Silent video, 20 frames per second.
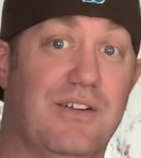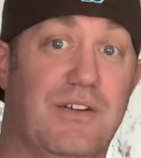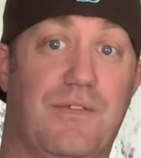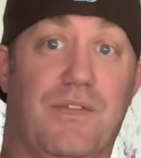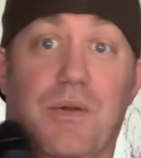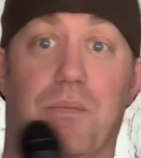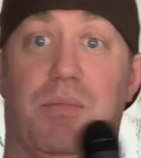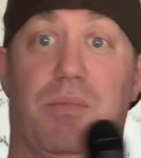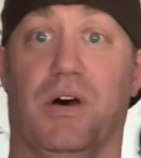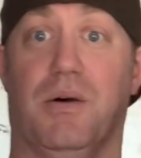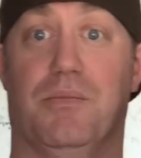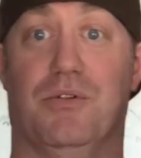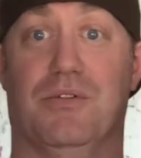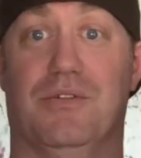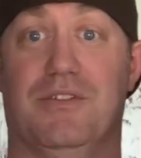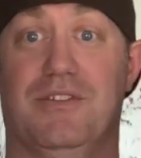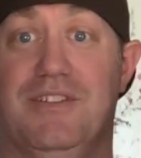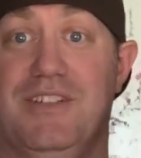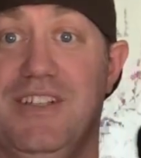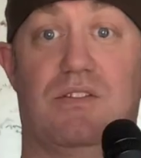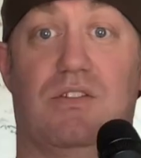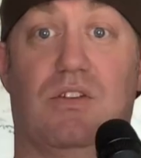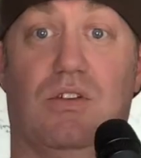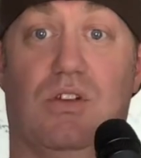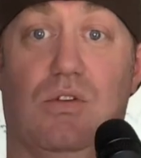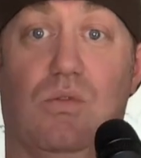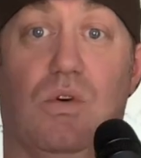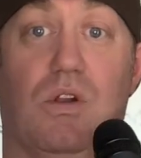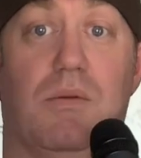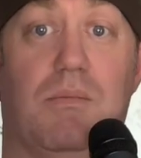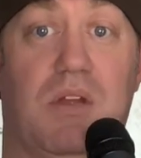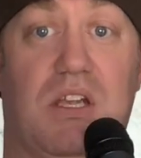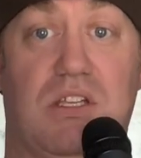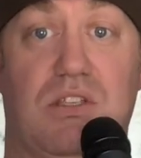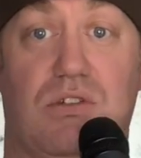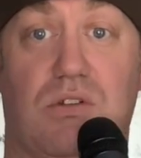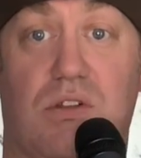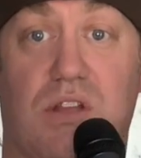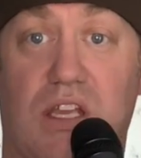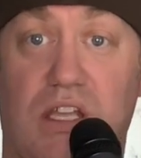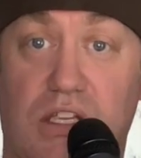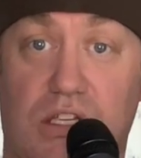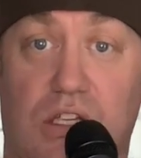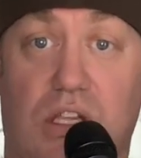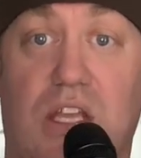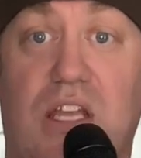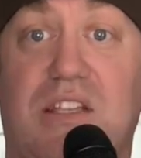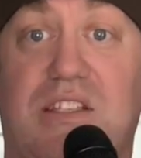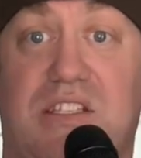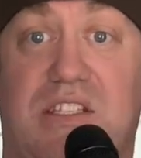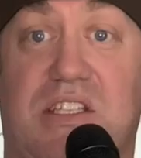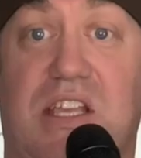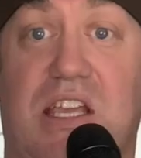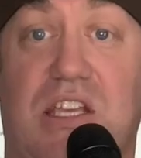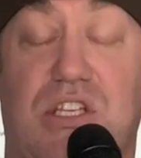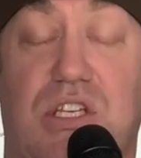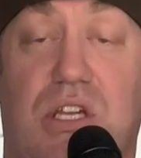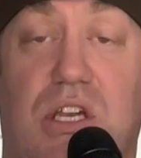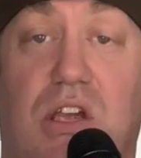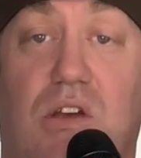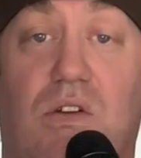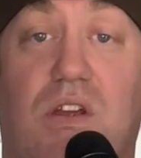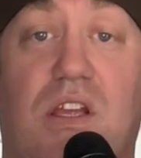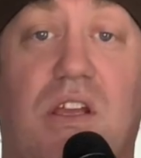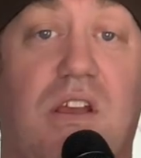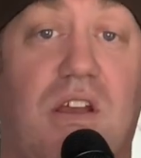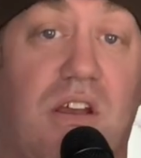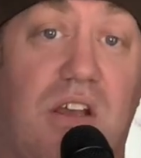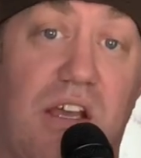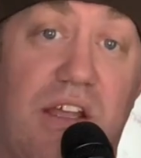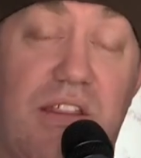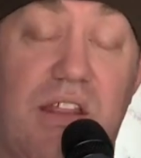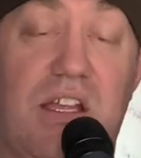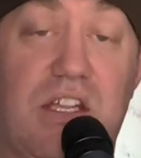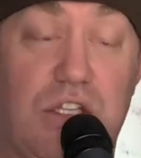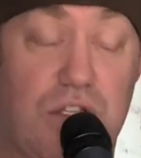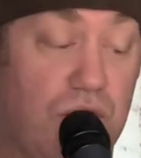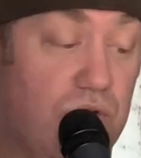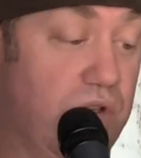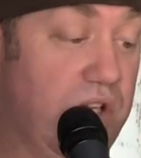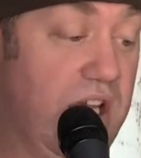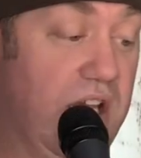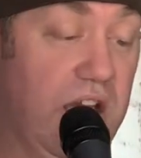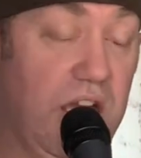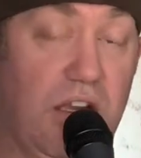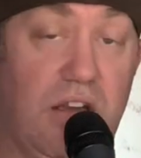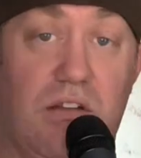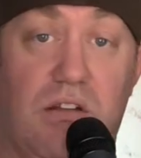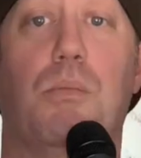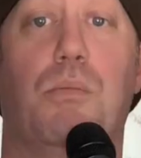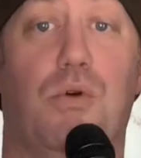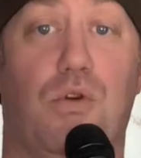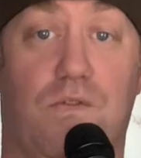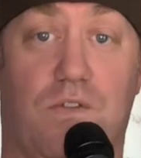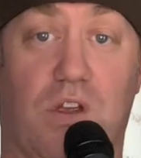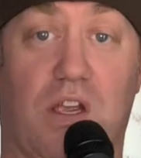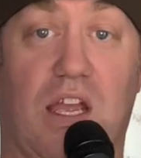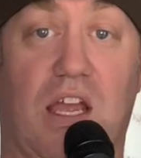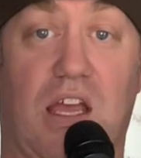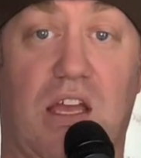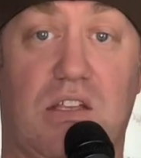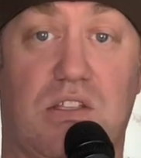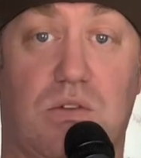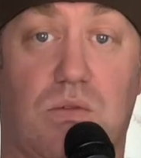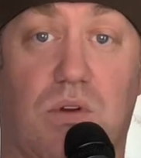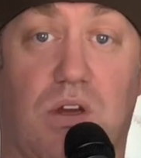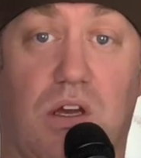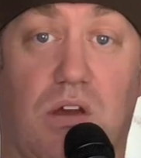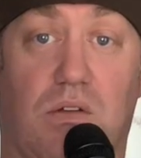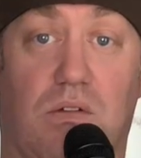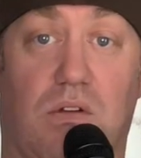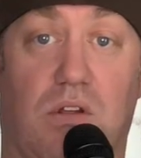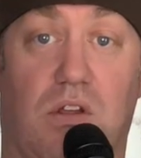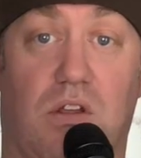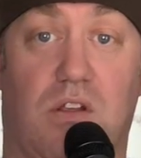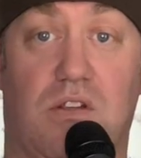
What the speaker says: of the bubble. So you want to make sure that it's stationary and that you can move your hands around.